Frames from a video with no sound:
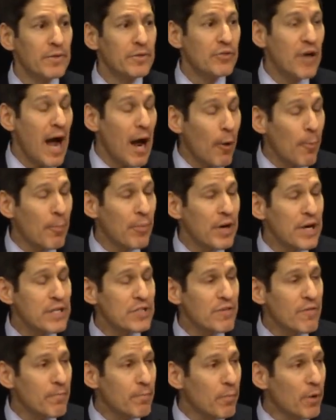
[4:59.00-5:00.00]
outbreaks
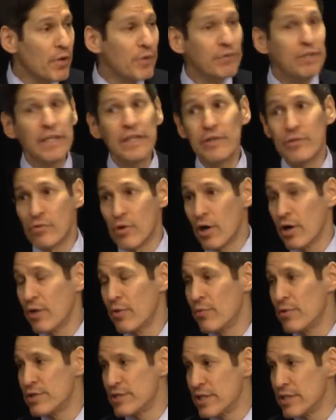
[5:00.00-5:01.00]
of multi-drug
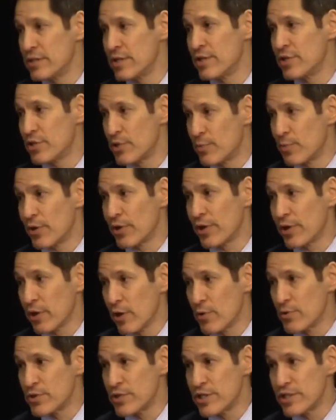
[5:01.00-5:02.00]
resistant
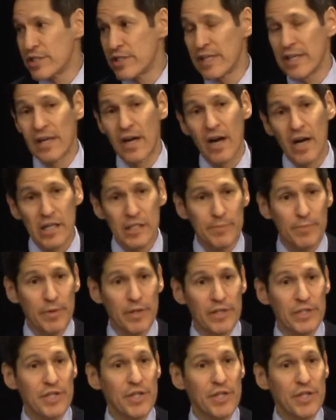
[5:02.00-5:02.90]
tuberculosis in hospitals